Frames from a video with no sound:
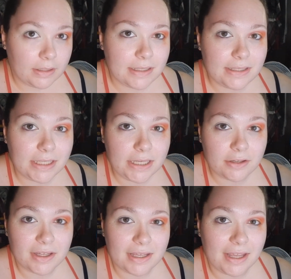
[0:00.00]
This look
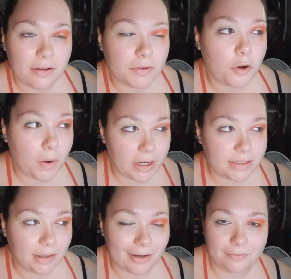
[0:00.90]
requires
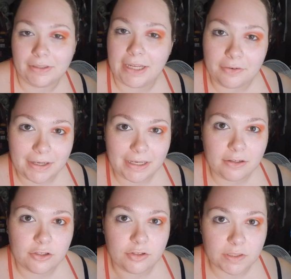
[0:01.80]
a lot of
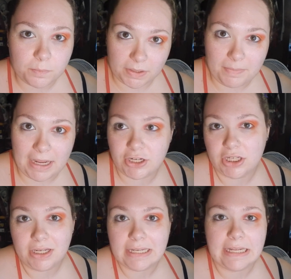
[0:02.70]
layering, so just be
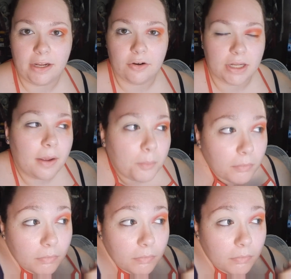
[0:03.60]
patient and take your time.